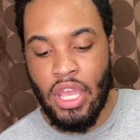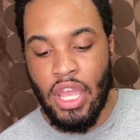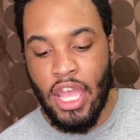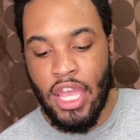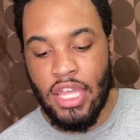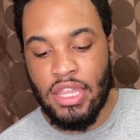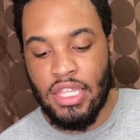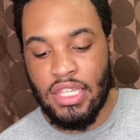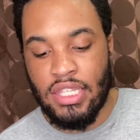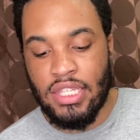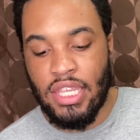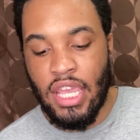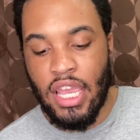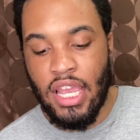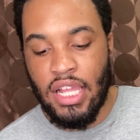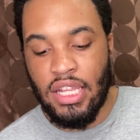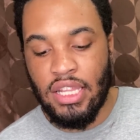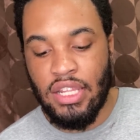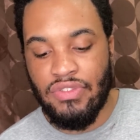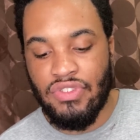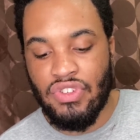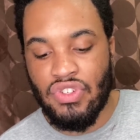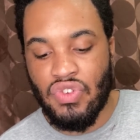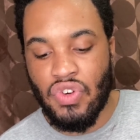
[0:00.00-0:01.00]
and the
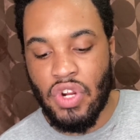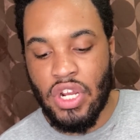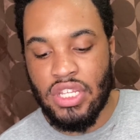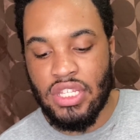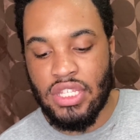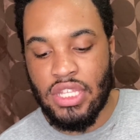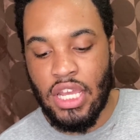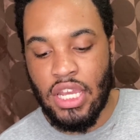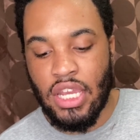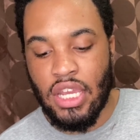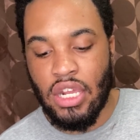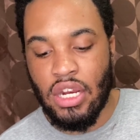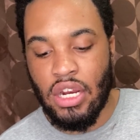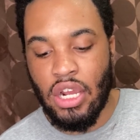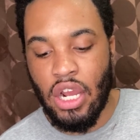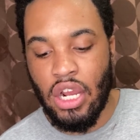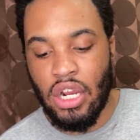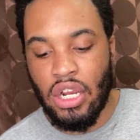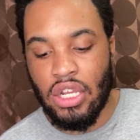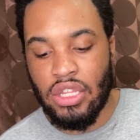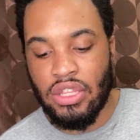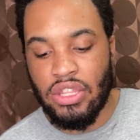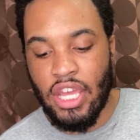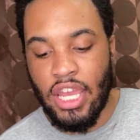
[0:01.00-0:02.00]
cycle of stress that
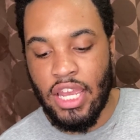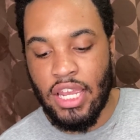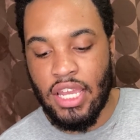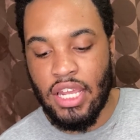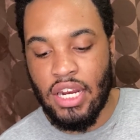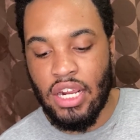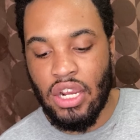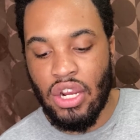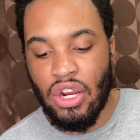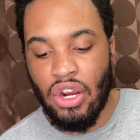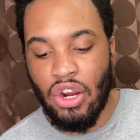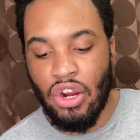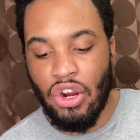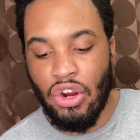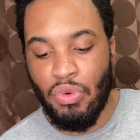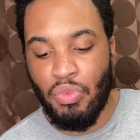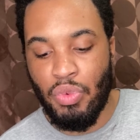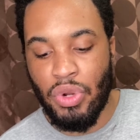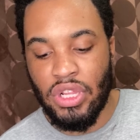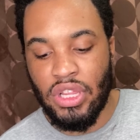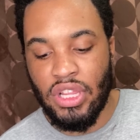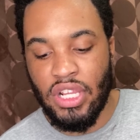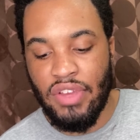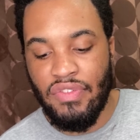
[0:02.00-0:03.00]
can occur
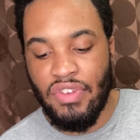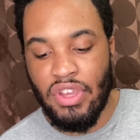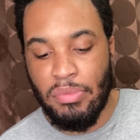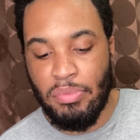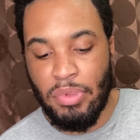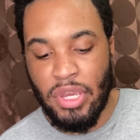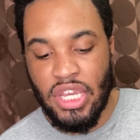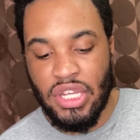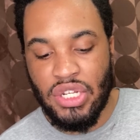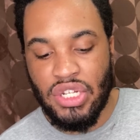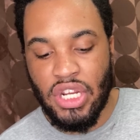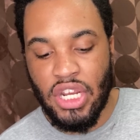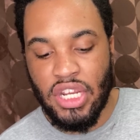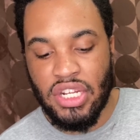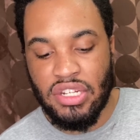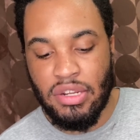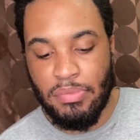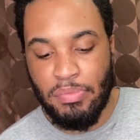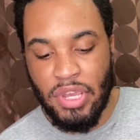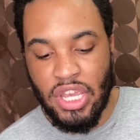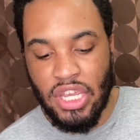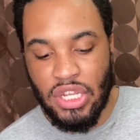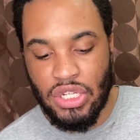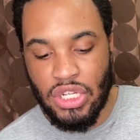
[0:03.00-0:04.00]
when living paycheck to
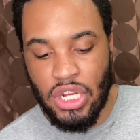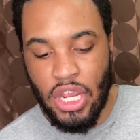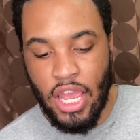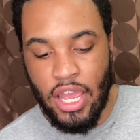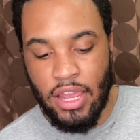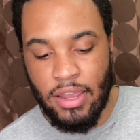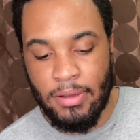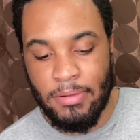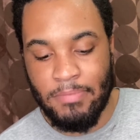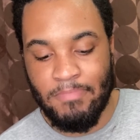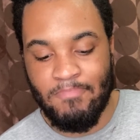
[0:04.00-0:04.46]
paycheck.